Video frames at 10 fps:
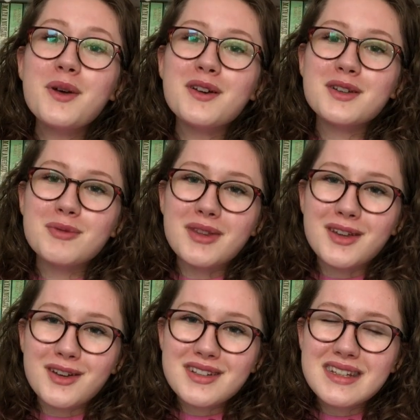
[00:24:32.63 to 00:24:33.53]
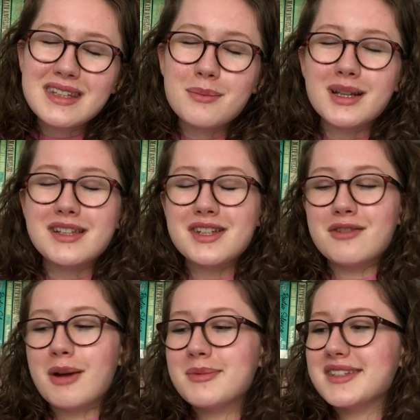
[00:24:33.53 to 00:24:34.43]
books with good
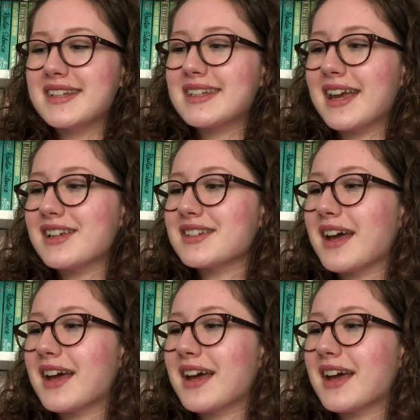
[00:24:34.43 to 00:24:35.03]
disability representation